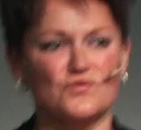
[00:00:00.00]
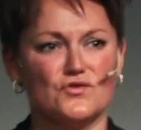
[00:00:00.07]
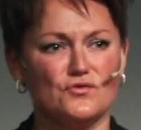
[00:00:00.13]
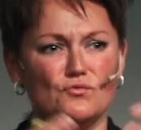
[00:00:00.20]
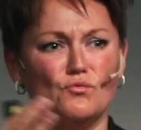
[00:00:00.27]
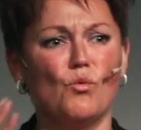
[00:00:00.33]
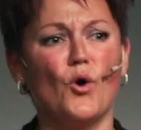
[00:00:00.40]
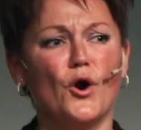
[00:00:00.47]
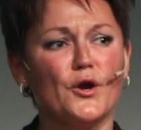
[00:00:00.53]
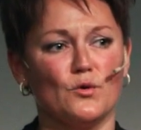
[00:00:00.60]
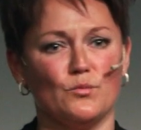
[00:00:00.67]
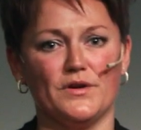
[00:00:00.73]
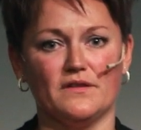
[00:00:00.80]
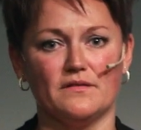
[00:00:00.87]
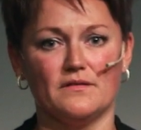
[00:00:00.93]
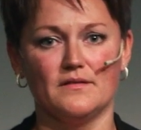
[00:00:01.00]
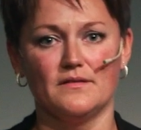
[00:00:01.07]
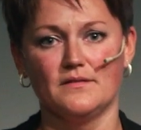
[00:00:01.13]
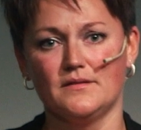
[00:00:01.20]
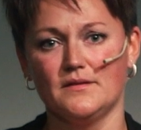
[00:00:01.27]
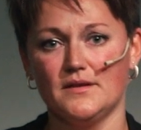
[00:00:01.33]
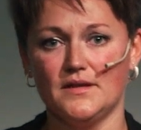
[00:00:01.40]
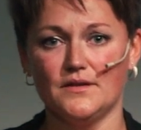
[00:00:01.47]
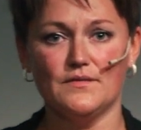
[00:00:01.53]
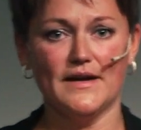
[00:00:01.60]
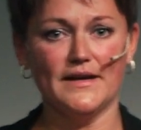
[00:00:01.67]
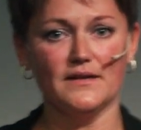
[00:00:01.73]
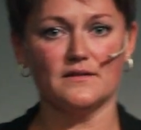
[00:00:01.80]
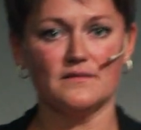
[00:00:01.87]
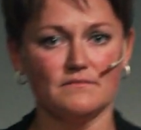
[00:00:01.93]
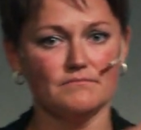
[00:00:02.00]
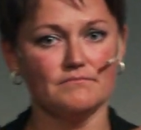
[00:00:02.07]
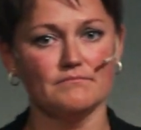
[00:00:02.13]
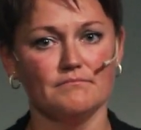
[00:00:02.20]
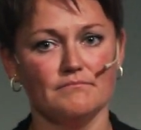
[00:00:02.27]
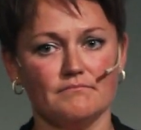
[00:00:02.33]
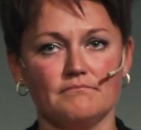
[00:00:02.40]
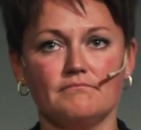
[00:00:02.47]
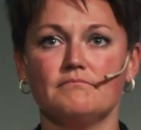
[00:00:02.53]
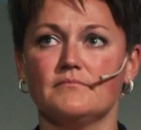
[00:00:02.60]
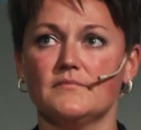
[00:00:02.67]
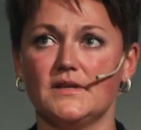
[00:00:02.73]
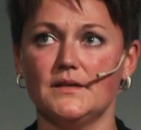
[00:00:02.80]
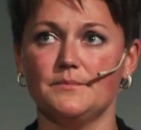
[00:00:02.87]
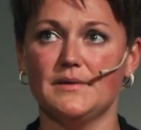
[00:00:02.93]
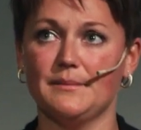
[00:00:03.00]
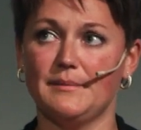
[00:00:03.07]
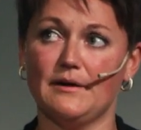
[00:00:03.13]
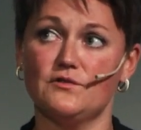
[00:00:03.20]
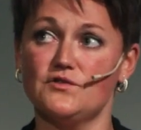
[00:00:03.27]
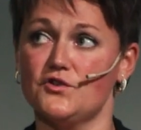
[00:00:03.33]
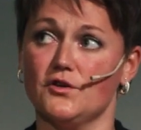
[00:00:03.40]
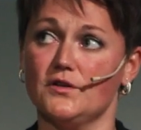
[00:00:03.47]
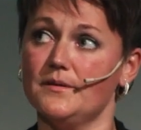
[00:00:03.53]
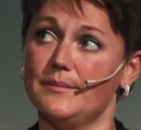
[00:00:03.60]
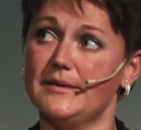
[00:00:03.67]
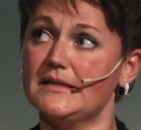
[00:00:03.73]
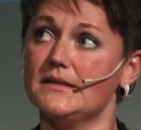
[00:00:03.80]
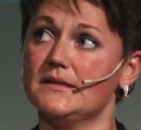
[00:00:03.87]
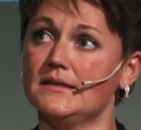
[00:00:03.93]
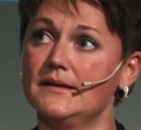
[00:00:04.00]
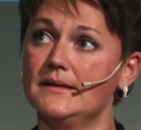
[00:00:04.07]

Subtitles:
to work with. If I keep my mouth shut a bit,